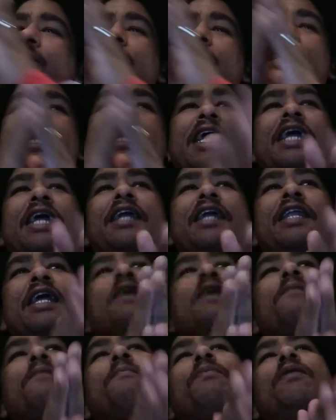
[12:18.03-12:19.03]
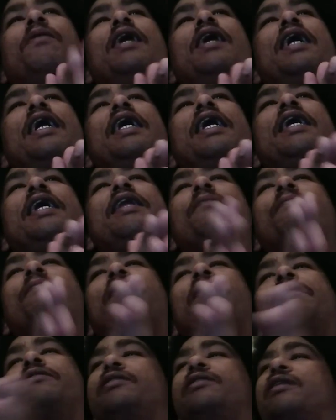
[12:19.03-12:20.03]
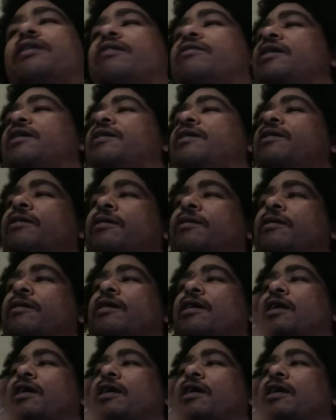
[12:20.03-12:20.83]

they can't, they complain about something,